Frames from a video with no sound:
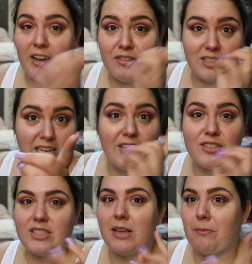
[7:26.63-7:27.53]
here's
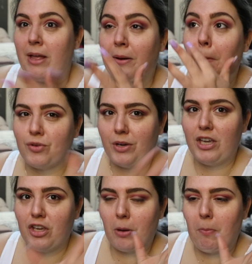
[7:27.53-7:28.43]
a tip, man,
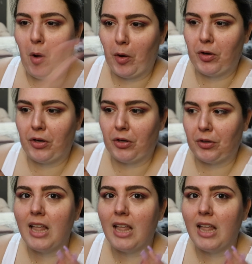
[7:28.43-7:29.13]
treat your partner